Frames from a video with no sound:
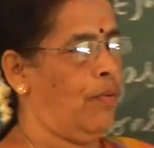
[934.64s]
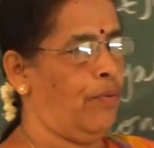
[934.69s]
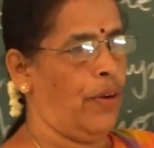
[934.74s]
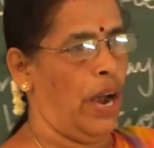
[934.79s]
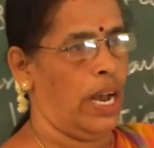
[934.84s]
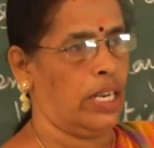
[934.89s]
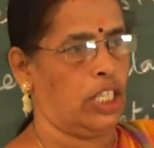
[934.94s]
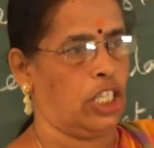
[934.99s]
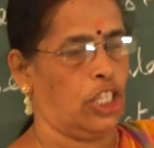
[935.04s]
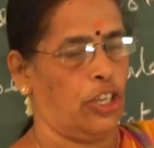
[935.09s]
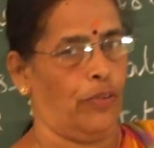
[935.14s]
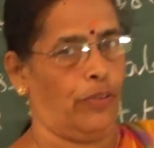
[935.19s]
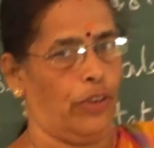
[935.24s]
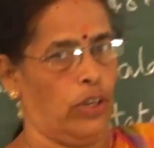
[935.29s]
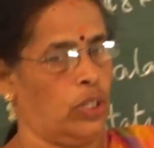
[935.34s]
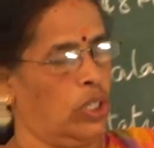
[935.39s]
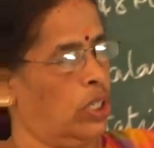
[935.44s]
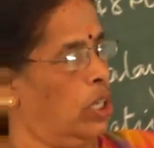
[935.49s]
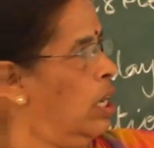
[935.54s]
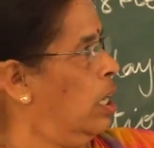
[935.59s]
first if
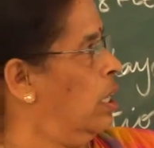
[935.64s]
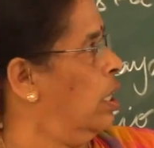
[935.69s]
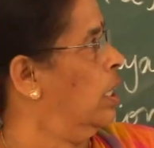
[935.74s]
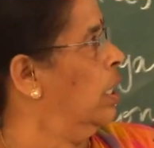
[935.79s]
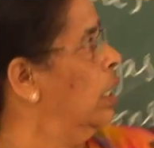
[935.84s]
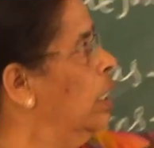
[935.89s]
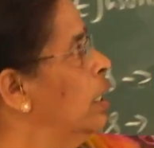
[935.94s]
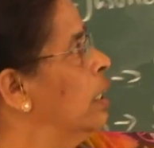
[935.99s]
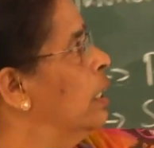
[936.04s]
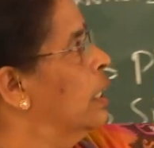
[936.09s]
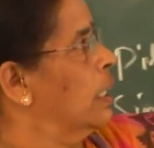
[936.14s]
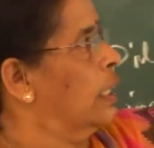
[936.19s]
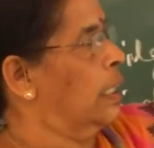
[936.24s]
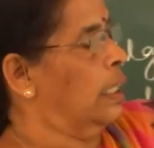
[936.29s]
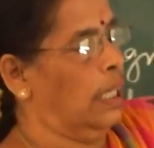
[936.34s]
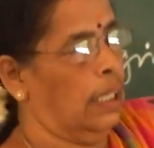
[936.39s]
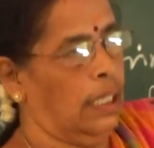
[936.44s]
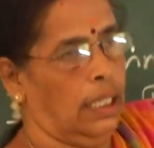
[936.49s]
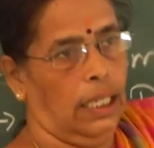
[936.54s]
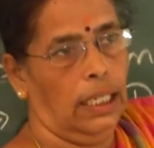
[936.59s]
you saw
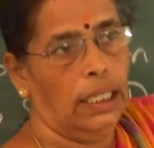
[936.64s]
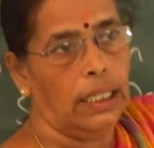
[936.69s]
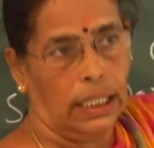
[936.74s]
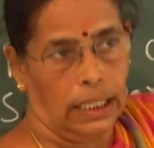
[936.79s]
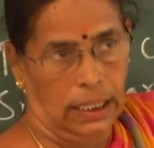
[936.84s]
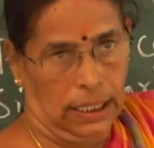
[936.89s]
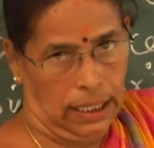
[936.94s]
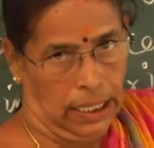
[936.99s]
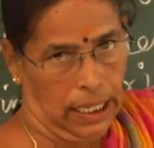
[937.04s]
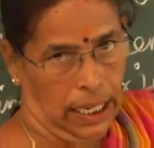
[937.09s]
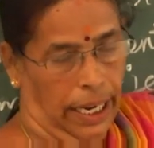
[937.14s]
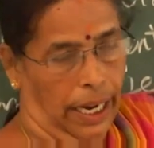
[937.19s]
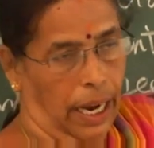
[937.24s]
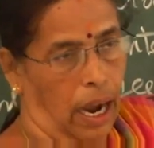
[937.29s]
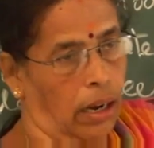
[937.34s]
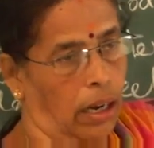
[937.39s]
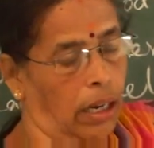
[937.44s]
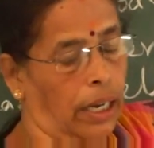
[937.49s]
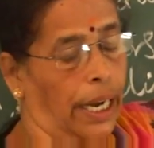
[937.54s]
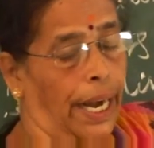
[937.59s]
the
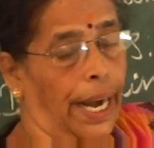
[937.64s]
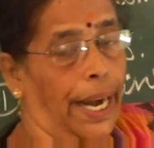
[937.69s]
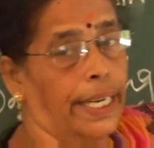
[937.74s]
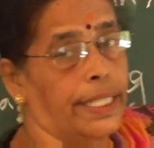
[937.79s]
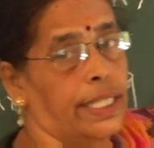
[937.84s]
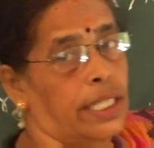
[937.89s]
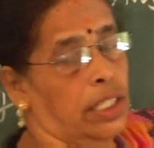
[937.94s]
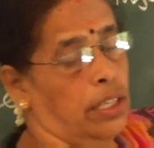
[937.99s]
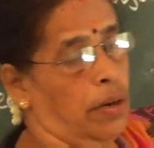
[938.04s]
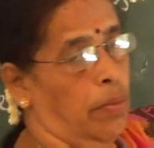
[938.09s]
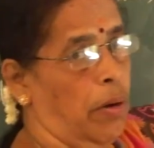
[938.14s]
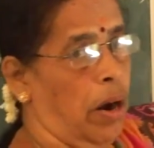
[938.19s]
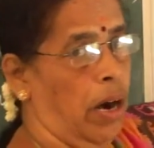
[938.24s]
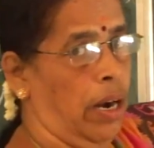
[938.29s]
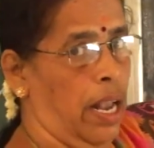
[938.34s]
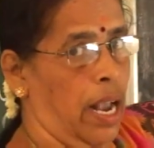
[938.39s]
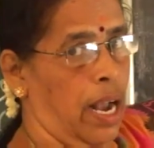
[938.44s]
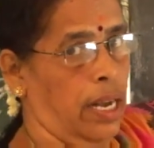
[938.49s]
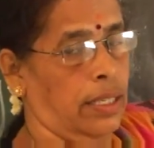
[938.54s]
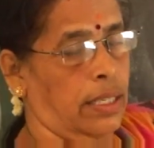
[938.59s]
Great
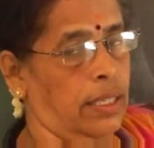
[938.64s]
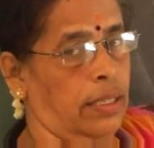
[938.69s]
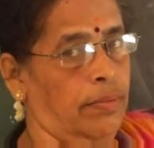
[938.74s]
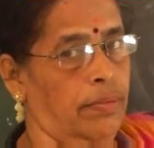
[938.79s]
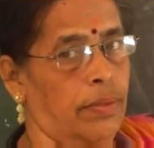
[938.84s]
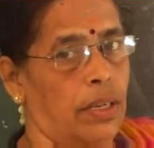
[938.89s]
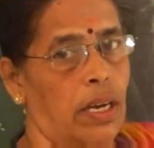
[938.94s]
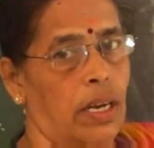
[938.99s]
Himalayas,